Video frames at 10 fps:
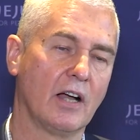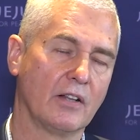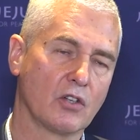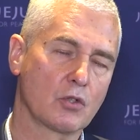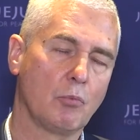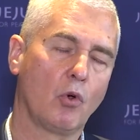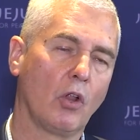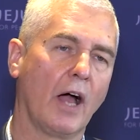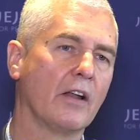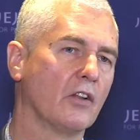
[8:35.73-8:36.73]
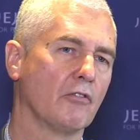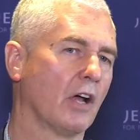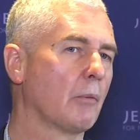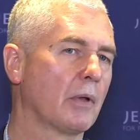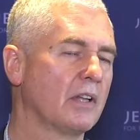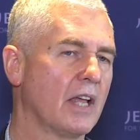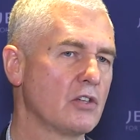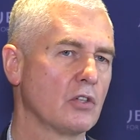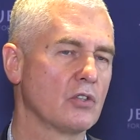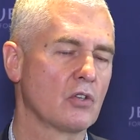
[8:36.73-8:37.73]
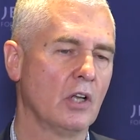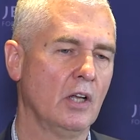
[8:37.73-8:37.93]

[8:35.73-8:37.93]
and the small island developing nations,